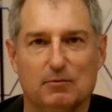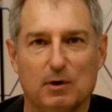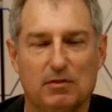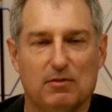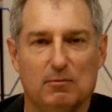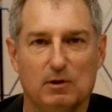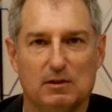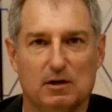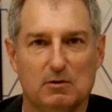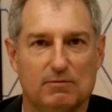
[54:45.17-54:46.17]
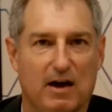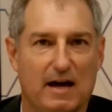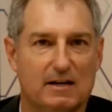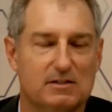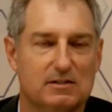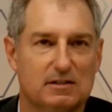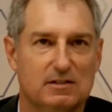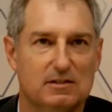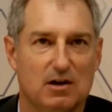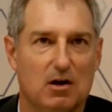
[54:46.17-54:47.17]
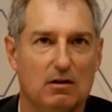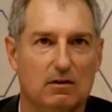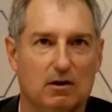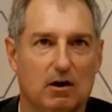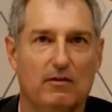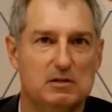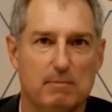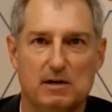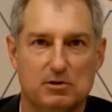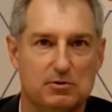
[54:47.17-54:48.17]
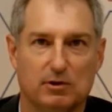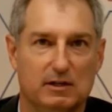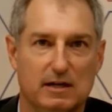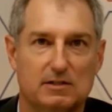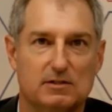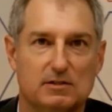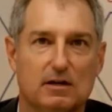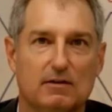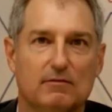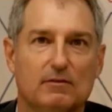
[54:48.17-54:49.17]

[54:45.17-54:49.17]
with with those facts, is all, are all these measures really necessary?